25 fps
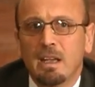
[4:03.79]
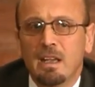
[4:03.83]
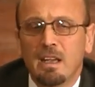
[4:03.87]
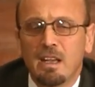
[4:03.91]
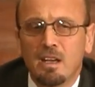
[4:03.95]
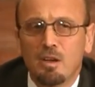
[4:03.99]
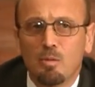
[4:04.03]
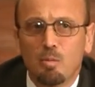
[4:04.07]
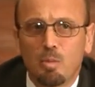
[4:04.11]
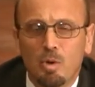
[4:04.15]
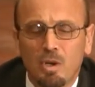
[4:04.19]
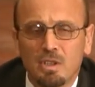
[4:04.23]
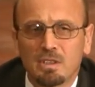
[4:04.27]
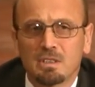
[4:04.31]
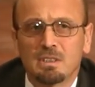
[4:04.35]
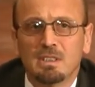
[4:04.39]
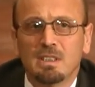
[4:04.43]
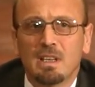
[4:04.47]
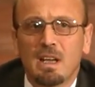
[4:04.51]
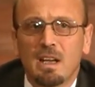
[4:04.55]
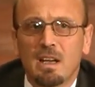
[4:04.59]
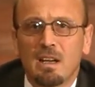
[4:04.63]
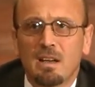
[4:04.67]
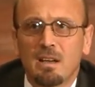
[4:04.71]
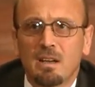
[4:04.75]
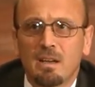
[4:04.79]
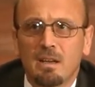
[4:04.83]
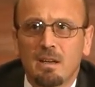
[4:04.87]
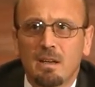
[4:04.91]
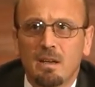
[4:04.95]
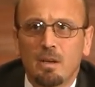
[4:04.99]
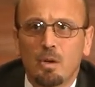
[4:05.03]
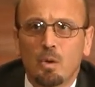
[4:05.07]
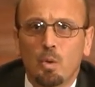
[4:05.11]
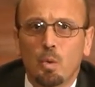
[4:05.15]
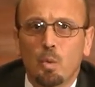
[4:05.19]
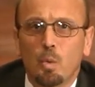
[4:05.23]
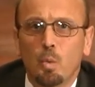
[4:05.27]
In Bosnia,
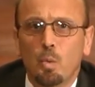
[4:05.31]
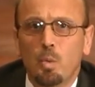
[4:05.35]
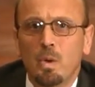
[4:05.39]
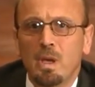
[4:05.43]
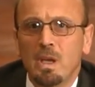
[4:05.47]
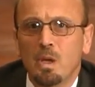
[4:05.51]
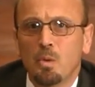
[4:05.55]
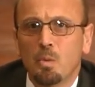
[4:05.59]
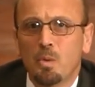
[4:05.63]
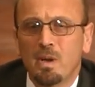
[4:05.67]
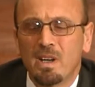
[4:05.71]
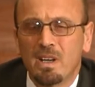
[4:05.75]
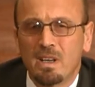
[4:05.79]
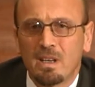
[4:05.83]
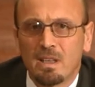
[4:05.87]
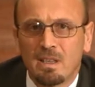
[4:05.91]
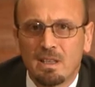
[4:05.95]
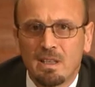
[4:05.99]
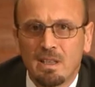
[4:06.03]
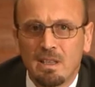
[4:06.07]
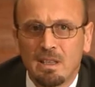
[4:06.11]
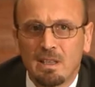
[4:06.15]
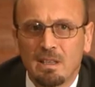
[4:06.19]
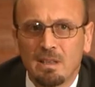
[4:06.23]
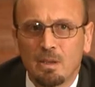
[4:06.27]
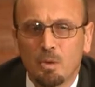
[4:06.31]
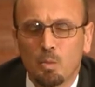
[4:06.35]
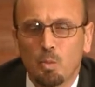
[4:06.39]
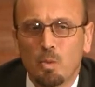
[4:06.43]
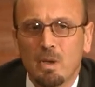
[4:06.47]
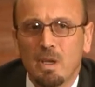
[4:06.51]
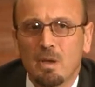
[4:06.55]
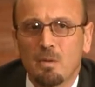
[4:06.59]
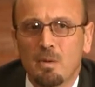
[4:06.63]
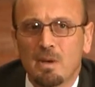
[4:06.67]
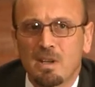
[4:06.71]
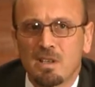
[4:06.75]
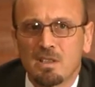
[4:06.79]
we were killed,
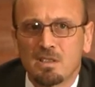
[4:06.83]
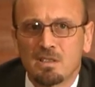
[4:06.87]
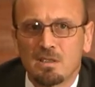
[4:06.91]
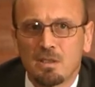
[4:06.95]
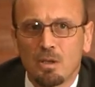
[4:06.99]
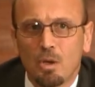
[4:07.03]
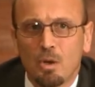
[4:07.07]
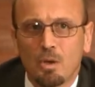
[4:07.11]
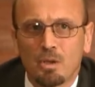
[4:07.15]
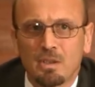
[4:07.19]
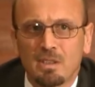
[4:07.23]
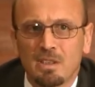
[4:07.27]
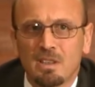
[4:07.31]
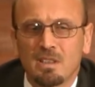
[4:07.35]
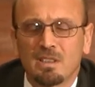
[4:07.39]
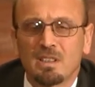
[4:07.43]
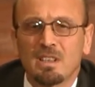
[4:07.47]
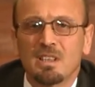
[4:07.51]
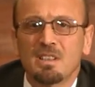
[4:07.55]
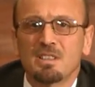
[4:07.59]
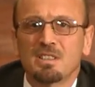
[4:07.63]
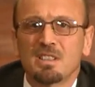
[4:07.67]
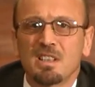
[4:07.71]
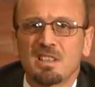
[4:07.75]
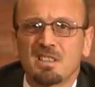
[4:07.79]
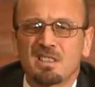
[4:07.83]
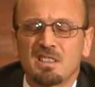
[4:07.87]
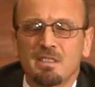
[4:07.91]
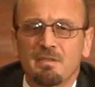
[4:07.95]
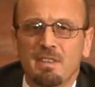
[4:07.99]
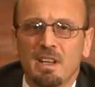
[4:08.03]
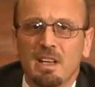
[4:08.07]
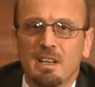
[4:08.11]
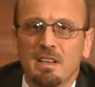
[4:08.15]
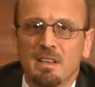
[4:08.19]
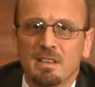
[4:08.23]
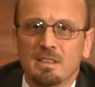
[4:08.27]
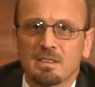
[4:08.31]
we were slaughtered as the
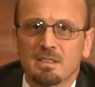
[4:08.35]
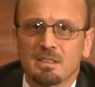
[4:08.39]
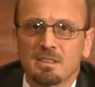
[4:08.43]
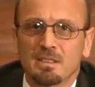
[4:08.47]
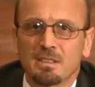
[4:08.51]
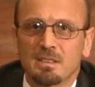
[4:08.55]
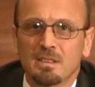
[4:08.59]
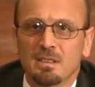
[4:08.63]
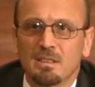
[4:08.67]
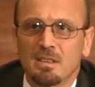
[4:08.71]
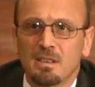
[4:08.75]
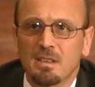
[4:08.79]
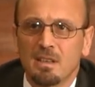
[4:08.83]
civilians,